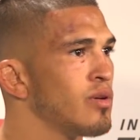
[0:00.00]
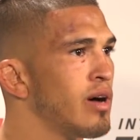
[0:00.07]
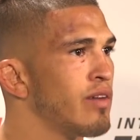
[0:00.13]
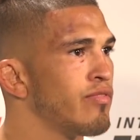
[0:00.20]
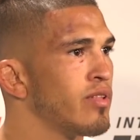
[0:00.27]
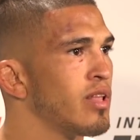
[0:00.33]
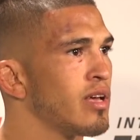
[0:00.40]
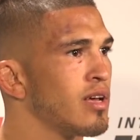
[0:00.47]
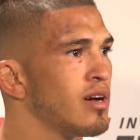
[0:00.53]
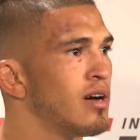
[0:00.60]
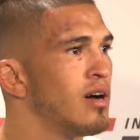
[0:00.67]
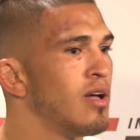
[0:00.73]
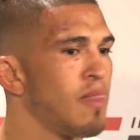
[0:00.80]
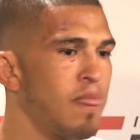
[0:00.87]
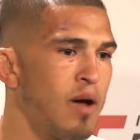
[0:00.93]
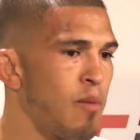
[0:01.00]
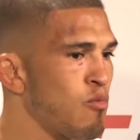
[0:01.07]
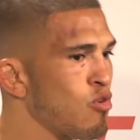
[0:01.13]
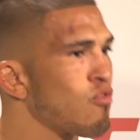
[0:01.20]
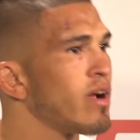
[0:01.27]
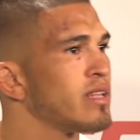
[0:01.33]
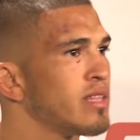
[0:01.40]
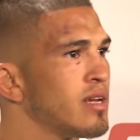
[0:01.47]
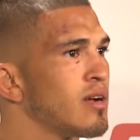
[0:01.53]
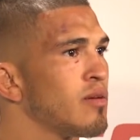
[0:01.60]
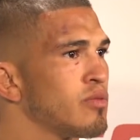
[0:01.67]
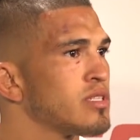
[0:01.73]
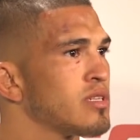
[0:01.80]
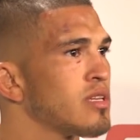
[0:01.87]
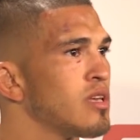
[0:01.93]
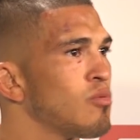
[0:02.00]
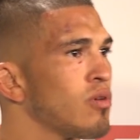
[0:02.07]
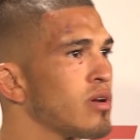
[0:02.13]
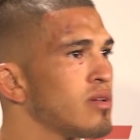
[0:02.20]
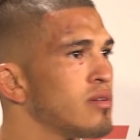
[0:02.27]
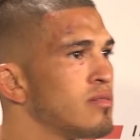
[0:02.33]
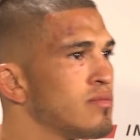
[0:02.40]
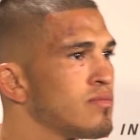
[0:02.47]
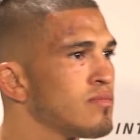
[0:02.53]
So I feel like uh, I'm, we're right there. We're just gonna keep working.